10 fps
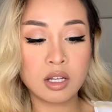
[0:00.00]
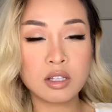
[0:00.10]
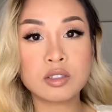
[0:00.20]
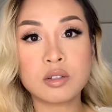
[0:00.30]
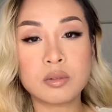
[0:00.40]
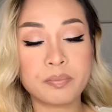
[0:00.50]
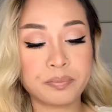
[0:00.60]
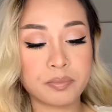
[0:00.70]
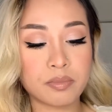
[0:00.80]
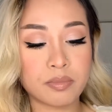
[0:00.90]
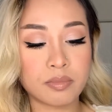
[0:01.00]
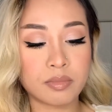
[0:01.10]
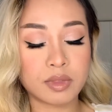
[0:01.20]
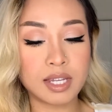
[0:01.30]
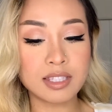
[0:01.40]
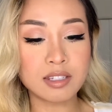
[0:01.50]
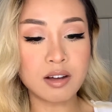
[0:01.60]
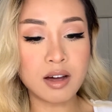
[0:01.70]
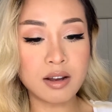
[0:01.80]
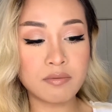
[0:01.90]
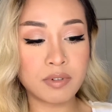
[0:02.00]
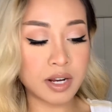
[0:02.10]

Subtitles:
So it's not very